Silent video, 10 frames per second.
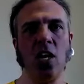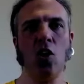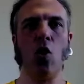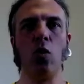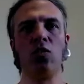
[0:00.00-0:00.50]

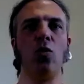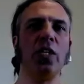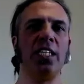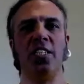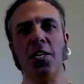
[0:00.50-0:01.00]
all
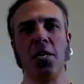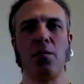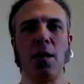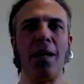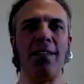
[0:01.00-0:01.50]
talking to you
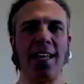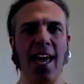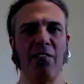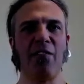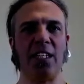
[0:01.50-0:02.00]
about
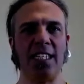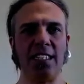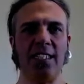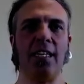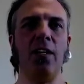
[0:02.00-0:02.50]
their
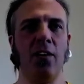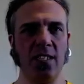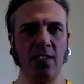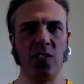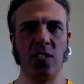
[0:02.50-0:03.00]
fantastic kinds
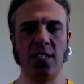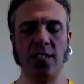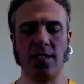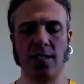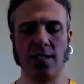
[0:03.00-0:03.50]
of
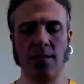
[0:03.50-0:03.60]
science.